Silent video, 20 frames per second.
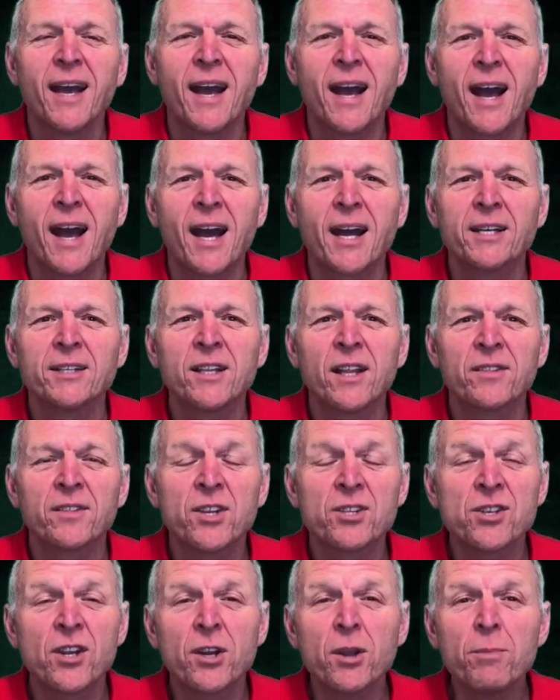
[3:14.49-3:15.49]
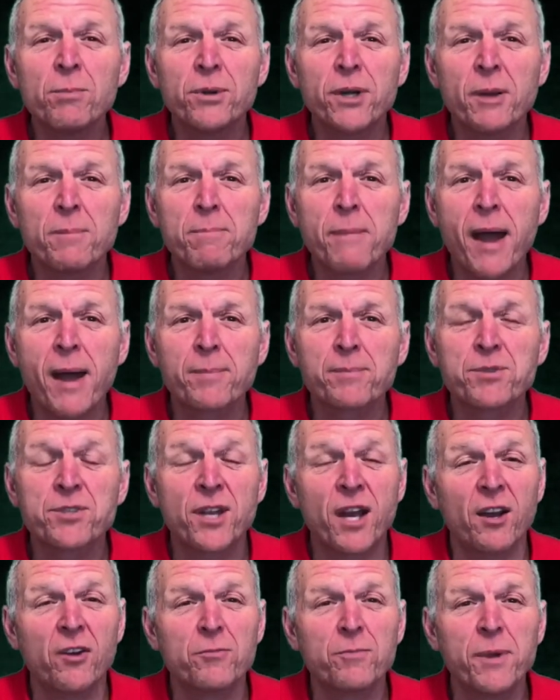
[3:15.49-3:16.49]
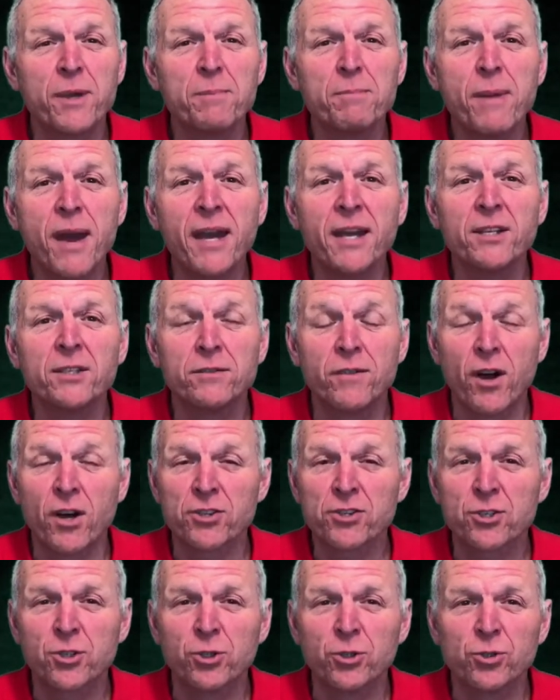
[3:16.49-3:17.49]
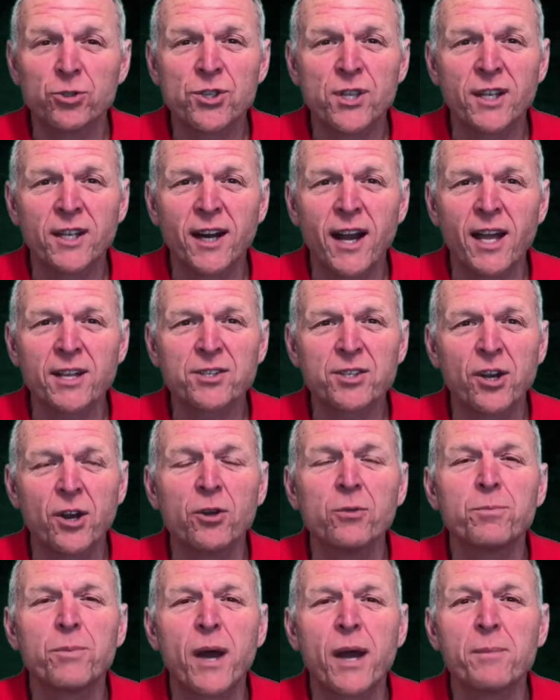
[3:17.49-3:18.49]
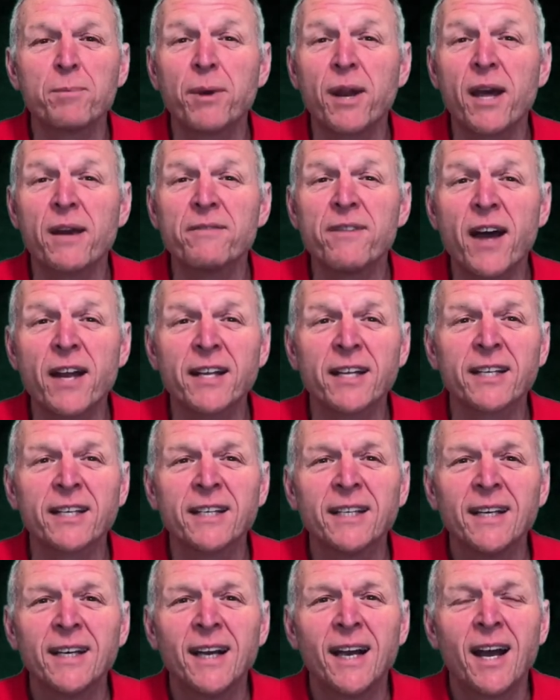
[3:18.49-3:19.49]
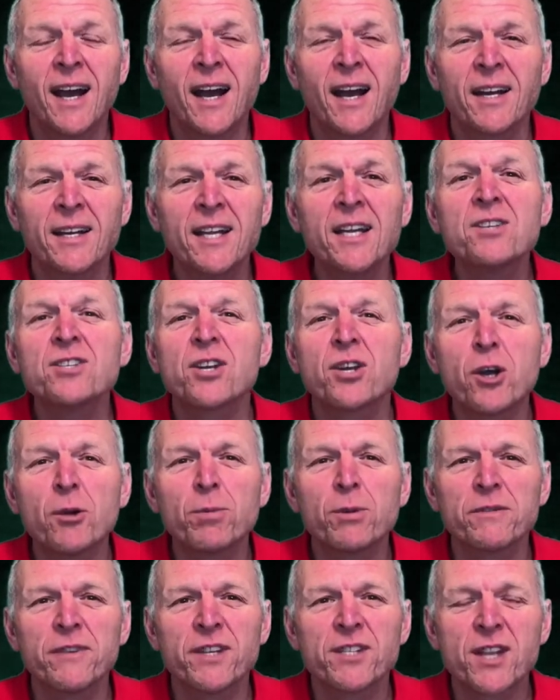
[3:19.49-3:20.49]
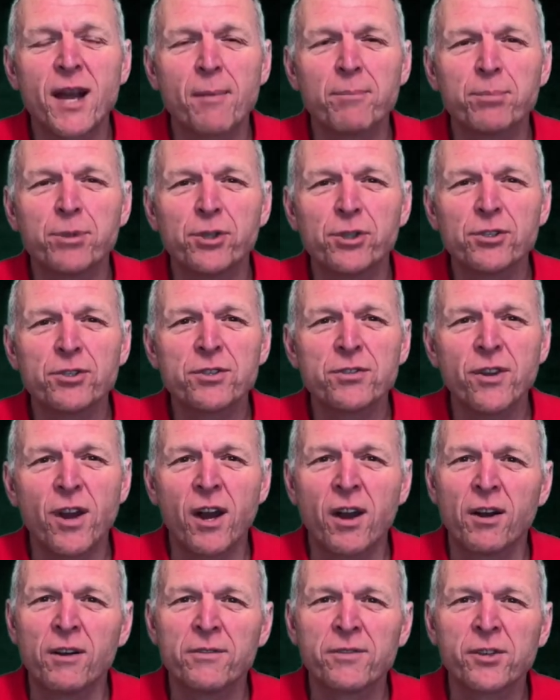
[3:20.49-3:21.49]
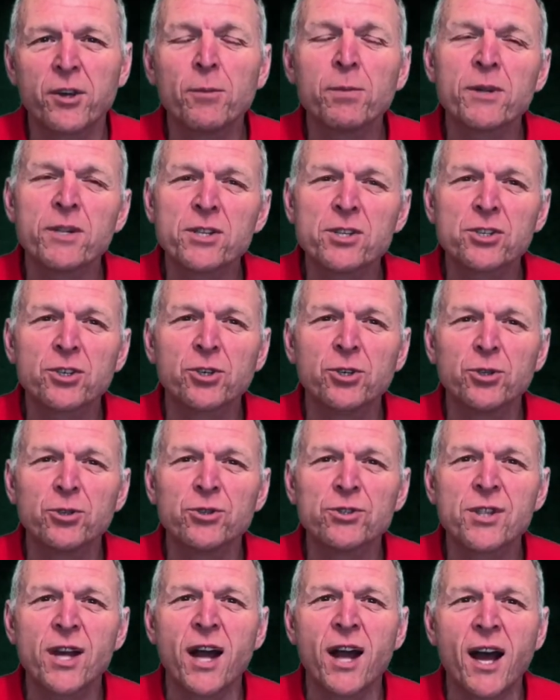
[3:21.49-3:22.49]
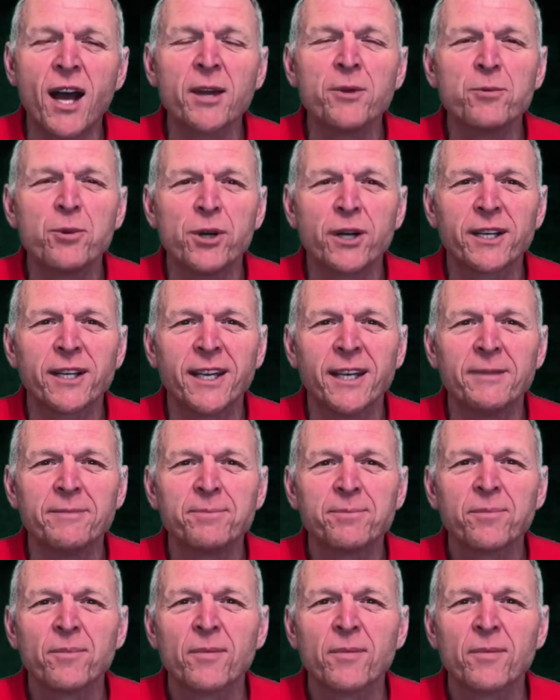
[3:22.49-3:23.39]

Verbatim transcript: And there's a number of maps that have been made of our schools in Glasgow by Blair Vaddock. And here's a couple of examples of a couple of the schools that I work in.